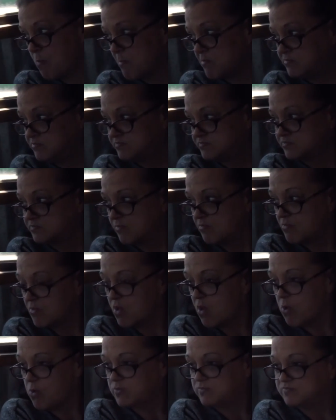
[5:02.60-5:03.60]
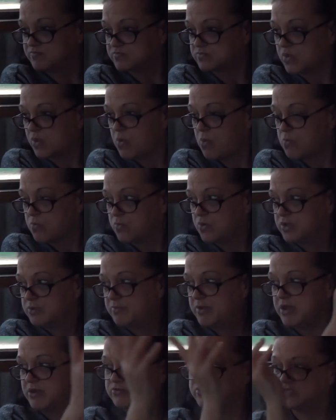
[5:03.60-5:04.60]
Yeah, of course. It's a burger. What
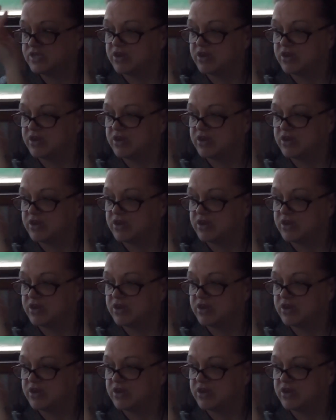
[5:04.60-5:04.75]
about